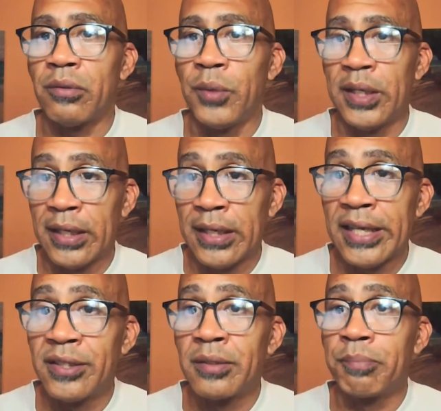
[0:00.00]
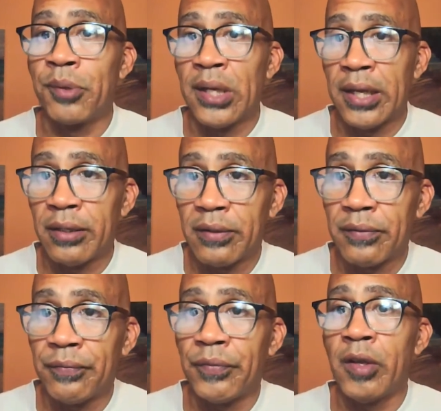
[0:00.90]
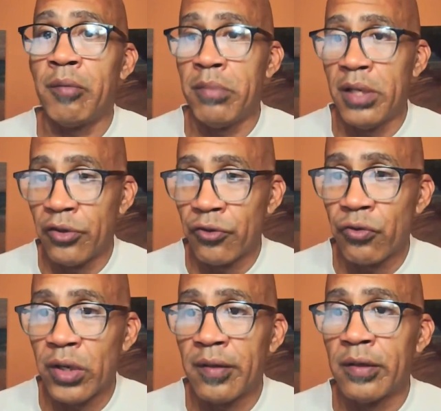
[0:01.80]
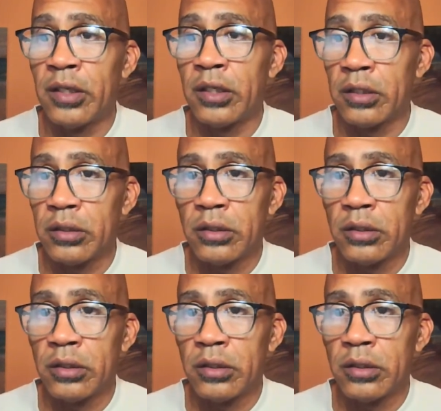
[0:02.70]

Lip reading: We're getting a nice spread. Administrator.